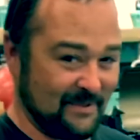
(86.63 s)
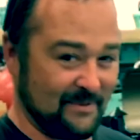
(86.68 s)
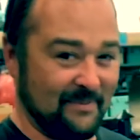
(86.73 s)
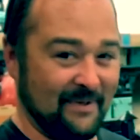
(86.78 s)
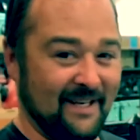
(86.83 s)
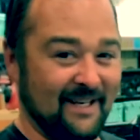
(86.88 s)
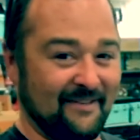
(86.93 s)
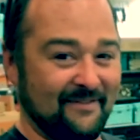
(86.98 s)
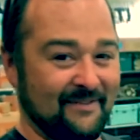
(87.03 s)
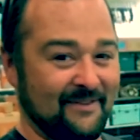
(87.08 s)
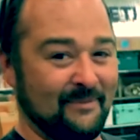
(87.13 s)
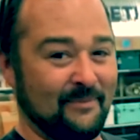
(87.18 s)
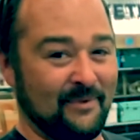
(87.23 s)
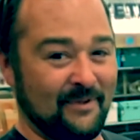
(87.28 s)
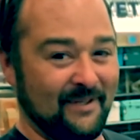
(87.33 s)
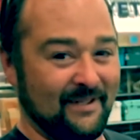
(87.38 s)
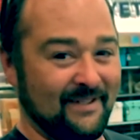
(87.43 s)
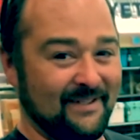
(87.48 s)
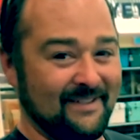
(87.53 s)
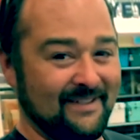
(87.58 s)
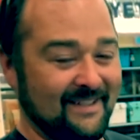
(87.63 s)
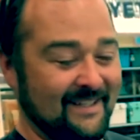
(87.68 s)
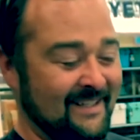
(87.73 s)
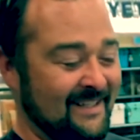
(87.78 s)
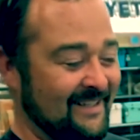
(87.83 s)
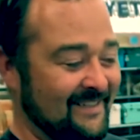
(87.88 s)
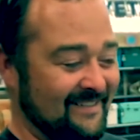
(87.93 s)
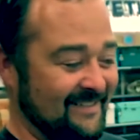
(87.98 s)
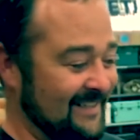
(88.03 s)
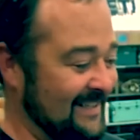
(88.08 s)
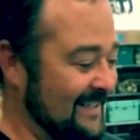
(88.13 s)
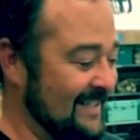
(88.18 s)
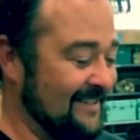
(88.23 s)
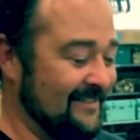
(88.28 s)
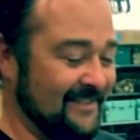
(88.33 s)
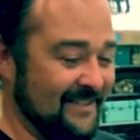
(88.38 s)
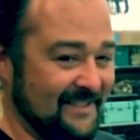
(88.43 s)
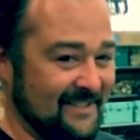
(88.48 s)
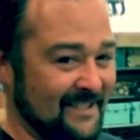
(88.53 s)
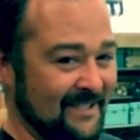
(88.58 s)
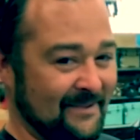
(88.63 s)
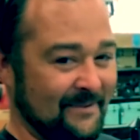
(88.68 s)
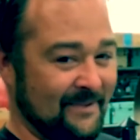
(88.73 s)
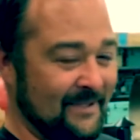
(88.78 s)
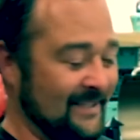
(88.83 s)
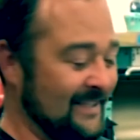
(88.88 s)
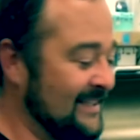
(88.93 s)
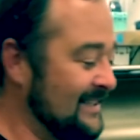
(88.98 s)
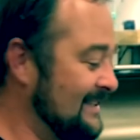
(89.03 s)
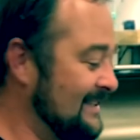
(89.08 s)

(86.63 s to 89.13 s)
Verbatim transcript: back for more. They, they never just get one.